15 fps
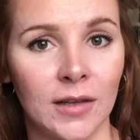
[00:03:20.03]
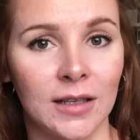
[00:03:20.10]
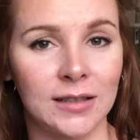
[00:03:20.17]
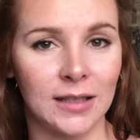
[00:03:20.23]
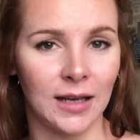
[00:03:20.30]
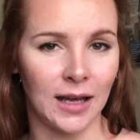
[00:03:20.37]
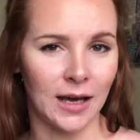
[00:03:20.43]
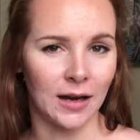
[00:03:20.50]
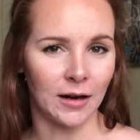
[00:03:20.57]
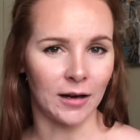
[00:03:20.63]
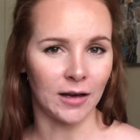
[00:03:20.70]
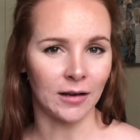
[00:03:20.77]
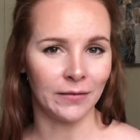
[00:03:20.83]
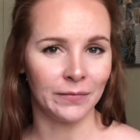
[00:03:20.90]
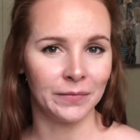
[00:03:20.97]
I said,
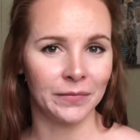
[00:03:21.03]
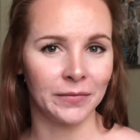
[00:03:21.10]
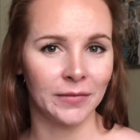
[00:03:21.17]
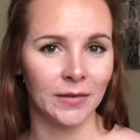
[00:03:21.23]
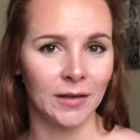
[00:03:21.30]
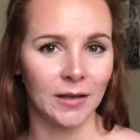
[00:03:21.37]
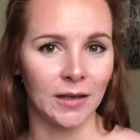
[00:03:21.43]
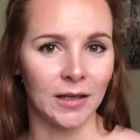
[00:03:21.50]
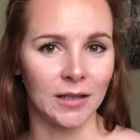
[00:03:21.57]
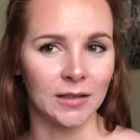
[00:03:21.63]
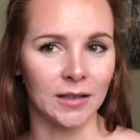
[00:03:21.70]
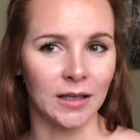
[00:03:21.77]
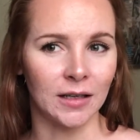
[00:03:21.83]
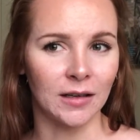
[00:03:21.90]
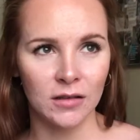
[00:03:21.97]
"Canada." And he's
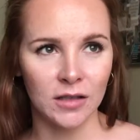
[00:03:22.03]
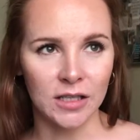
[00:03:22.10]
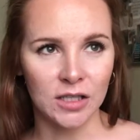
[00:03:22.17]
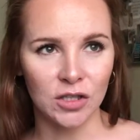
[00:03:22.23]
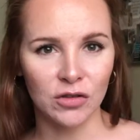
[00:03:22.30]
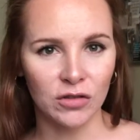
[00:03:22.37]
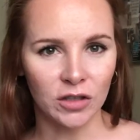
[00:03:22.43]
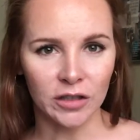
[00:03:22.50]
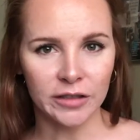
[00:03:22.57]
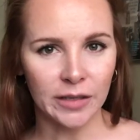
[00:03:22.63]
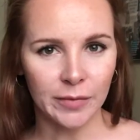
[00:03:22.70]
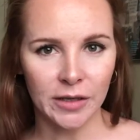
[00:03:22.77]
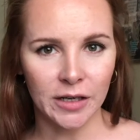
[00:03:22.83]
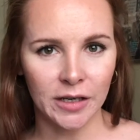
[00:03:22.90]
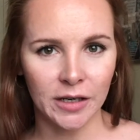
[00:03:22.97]
like, "These 2 girls up
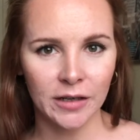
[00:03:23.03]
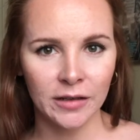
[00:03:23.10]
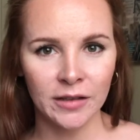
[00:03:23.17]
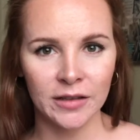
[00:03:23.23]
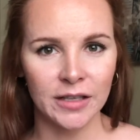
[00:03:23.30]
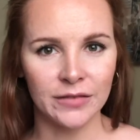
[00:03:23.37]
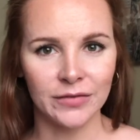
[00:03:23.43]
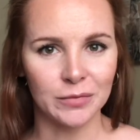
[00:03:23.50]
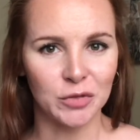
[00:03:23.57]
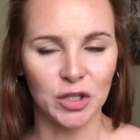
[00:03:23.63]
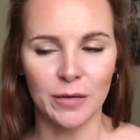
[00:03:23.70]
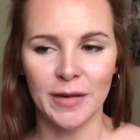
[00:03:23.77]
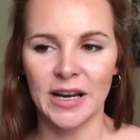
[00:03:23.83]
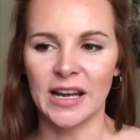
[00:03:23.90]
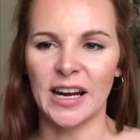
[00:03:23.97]
here, they're from
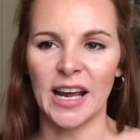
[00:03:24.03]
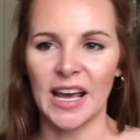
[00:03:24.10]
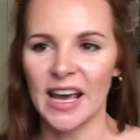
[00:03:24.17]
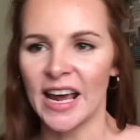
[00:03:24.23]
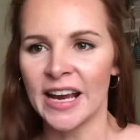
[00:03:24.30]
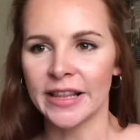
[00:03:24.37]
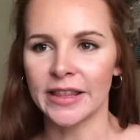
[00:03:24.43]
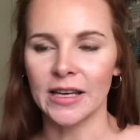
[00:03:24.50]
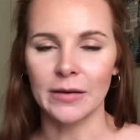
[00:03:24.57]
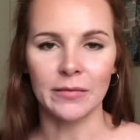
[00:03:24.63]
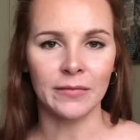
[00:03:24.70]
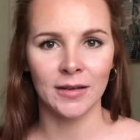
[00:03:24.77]
Germany and I hate them."